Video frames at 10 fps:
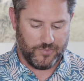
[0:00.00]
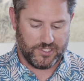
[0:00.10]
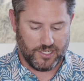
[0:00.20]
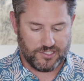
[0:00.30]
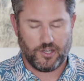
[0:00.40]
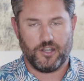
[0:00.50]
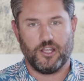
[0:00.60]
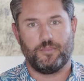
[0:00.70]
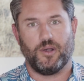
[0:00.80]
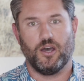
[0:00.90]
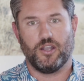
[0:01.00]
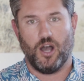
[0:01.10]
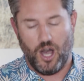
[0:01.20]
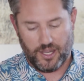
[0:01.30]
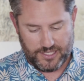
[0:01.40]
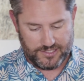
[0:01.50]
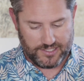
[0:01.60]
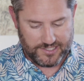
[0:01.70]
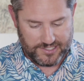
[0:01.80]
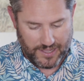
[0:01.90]
It's going to start up on
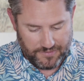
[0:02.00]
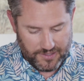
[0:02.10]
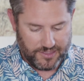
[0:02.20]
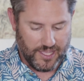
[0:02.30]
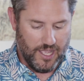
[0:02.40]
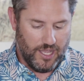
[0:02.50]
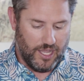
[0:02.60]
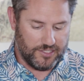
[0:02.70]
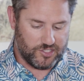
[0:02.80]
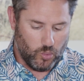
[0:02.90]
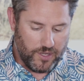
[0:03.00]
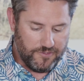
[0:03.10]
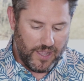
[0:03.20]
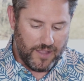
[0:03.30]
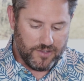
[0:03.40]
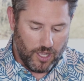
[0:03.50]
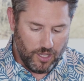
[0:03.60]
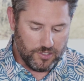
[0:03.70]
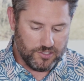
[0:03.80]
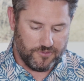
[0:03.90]
August 7th. Uh, it's
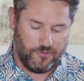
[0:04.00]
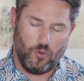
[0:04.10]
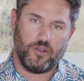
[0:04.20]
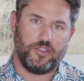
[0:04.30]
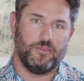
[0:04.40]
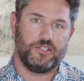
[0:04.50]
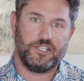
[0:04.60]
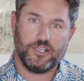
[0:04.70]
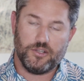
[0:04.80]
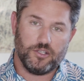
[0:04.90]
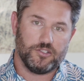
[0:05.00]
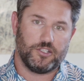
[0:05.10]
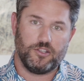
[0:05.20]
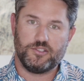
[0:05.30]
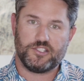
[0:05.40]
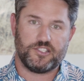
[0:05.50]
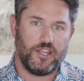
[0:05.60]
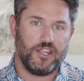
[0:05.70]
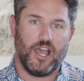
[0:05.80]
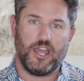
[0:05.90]
$25 for the materials, includes a
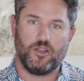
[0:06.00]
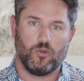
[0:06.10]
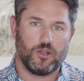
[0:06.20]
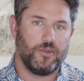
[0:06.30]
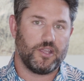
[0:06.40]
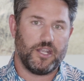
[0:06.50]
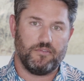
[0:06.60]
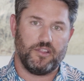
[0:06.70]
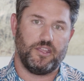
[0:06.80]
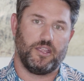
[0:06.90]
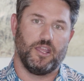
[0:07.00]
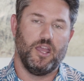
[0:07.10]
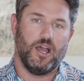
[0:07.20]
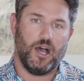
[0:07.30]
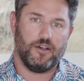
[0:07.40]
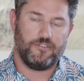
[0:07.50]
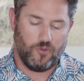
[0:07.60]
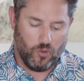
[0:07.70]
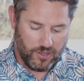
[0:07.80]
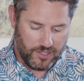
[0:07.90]
study guide and workbook and everything uh,
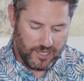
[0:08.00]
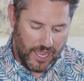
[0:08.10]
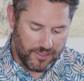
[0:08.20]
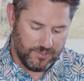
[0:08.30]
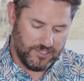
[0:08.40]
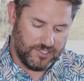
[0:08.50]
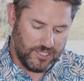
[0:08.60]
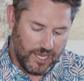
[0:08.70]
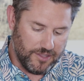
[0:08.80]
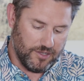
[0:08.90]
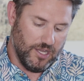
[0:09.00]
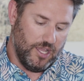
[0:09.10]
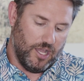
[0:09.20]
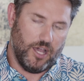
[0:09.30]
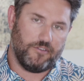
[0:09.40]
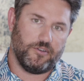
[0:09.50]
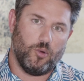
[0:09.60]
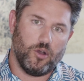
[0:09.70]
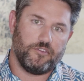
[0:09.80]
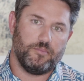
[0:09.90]
for the gatherings together. for
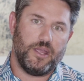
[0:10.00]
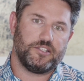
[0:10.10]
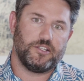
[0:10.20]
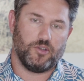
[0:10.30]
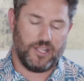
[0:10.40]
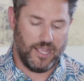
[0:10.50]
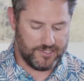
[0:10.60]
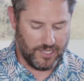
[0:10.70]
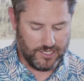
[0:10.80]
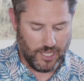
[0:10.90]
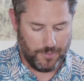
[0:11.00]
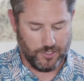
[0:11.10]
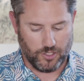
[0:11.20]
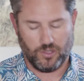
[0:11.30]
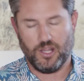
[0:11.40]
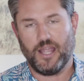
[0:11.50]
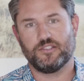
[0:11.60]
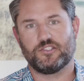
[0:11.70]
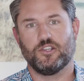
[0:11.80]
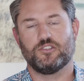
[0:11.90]
more information, information or to get signed up, you can go to
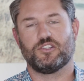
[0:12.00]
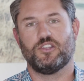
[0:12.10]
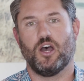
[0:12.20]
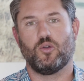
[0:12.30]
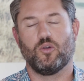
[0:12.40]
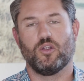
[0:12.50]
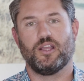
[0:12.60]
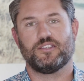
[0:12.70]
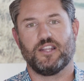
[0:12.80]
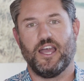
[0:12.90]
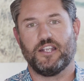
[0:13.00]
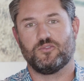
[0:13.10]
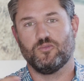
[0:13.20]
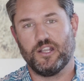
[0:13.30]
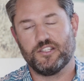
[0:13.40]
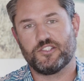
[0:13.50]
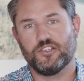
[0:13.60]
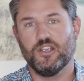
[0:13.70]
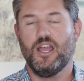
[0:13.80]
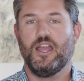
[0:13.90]
reliancechurch.org slash
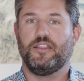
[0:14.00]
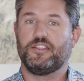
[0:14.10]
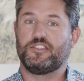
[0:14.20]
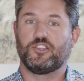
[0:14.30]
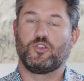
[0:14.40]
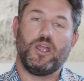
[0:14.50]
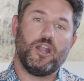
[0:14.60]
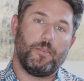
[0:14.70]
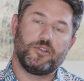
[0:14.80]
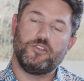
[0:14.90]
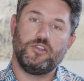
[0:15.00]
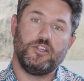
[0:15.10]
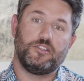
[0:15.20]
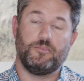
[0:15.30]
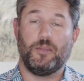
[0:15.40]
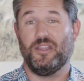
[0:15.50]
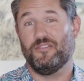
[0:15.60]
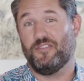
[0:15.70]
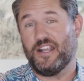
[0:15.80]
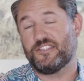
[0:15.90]
register. And this is a great opportunity to maybe
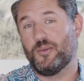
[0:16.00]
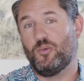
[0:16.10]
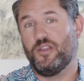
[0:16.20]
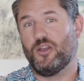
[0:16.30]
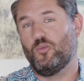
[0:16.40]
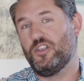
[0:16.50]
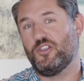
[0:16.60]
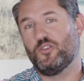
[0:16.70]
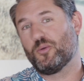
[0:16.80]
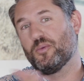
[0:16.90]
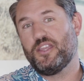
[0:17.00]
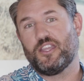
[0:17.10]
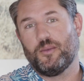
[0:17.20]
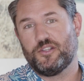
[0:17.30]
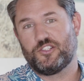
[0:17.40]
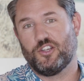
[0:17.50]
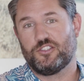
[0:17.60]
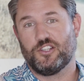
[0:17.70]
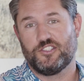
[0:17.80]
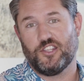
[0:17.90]
invite someone that wouldn't normally come to
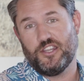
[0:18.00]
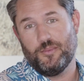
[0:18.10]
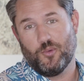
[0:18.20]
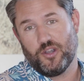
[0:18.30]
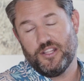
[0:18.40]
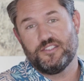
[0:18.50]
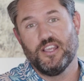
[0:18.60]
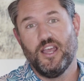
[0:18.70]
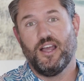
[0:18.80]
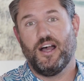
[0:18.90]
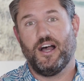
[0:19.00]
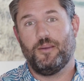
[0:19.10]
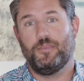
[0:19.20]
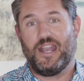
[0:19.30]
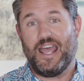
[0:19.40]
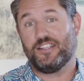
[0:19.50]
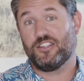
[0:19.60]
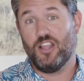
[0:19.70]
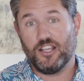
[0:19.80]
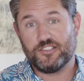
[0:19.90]
church on Sunday mornings, um, but
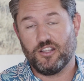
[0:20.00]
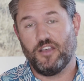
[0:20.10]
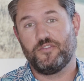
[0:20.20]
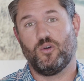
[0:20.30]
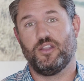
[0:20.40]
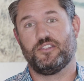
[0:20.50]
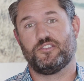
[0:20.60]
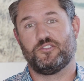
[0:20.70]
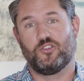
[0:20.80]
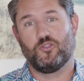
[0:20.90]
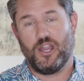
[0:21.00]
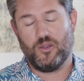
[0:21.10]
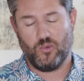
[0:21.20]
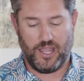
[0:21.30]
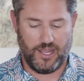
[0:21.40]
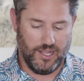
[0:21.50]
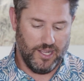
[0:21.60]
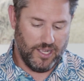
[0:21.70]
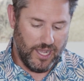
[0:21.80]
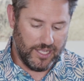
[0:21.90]
has lost a loved one. This is a great way
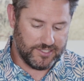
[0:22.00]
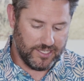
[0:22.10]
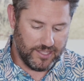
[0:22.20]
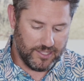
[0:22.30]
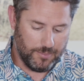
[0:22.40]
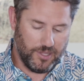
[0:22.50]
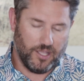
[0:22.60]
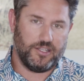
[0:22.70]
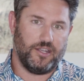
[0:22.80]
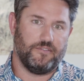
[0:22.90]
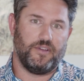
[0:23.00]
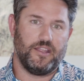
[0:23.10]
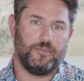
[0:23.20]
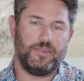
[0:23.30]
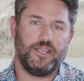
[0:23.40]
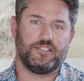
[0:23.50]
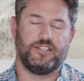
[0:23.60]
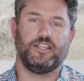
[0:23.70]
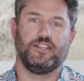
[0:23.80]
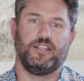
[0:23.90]
uh, to get them plugged in and find the peace
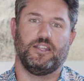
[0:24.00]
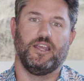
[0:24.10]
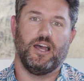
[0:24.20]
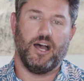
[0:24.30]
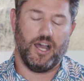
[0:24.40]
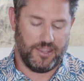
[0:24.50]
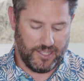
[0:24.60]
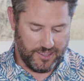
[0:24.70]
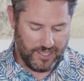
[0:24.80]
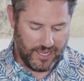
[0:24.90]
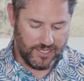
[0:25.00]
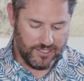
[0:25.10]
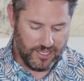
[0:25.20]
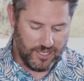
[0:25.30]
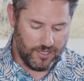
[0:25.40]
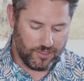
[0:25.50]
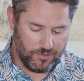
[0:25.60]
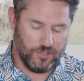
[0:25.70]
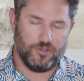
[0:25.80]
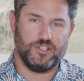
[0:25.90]
and healing uh, that they need
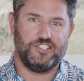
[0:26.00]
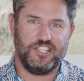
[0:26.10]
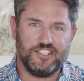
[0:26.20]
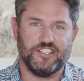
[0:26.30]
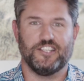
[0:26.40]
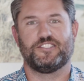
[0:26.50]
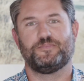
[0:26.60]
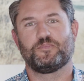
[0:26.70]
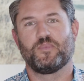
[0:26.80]
through Jesus.